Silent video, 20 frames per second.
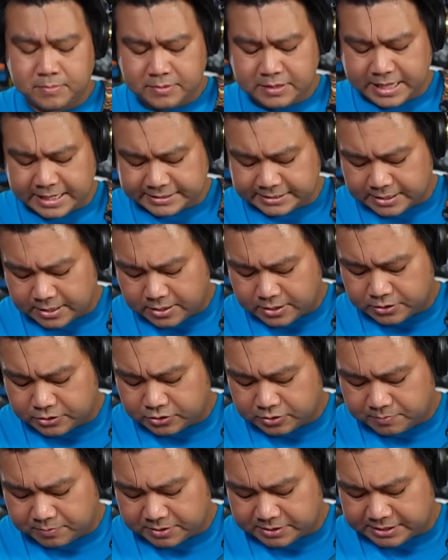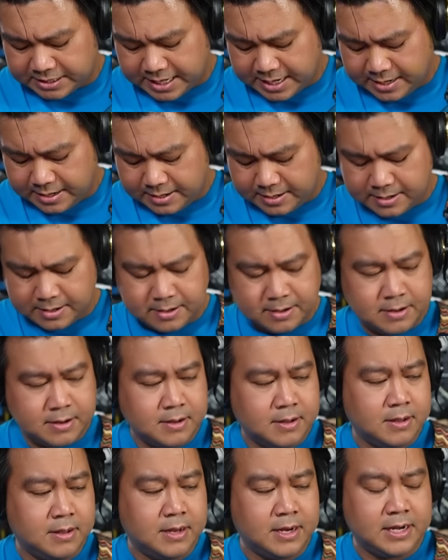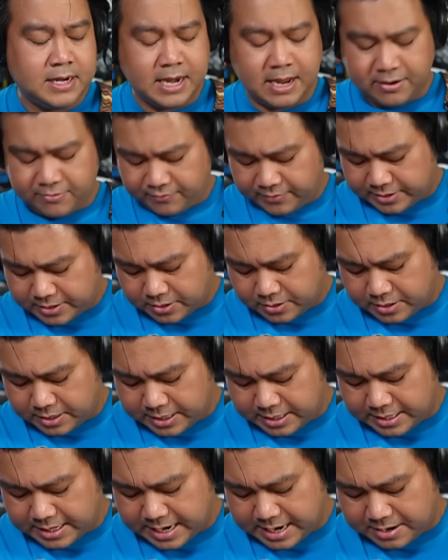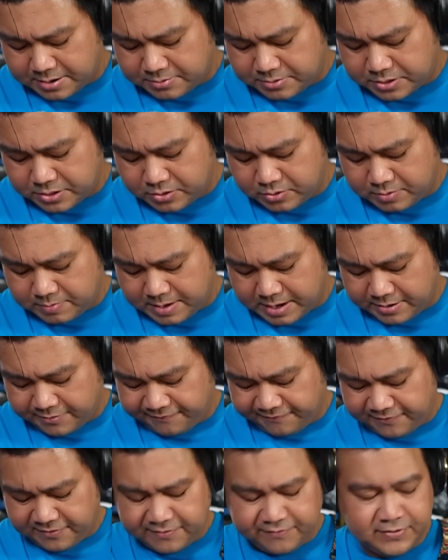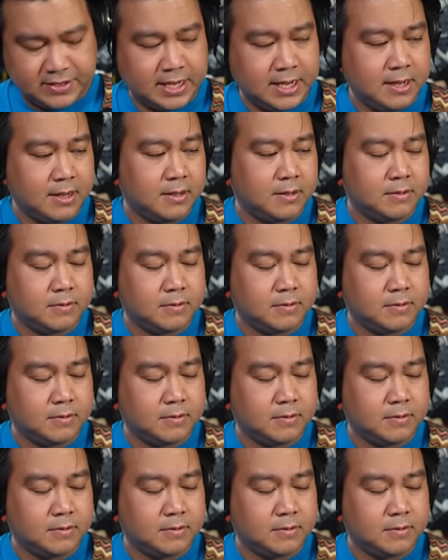That's 100%. Now if we turn it down to about 50.